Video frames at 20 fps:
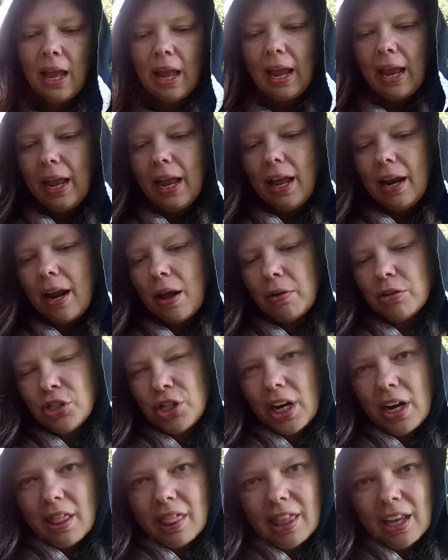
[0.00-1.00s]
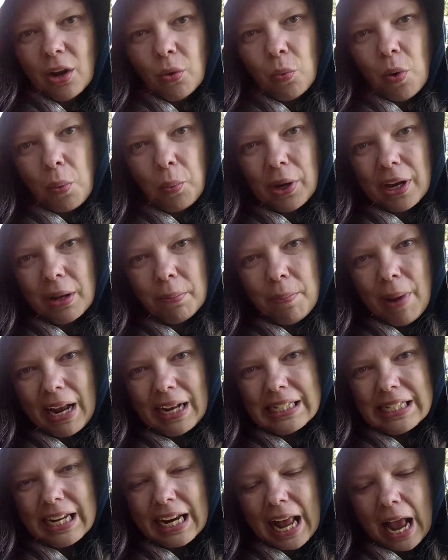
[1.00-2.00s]
and I was trying to think of what we could
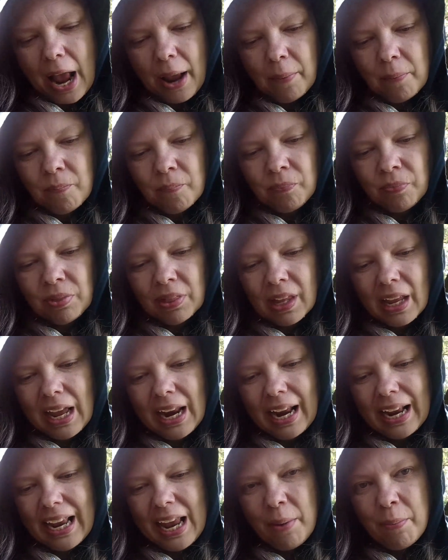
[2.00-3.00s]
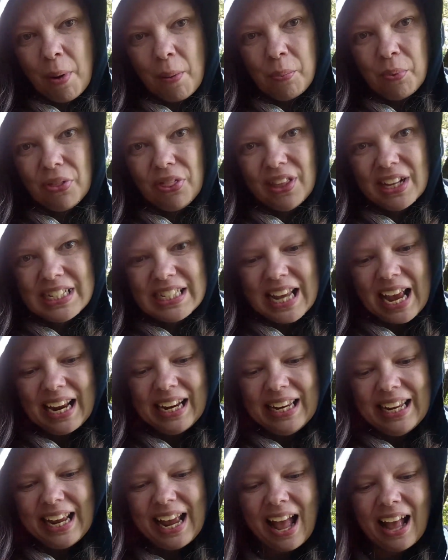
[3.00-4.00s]
make today, and I came up with this
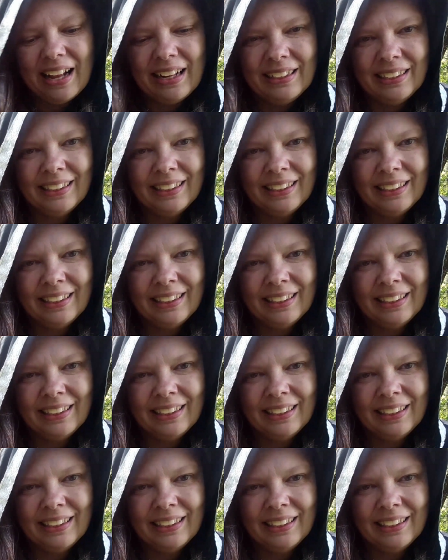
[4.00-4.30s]
idea.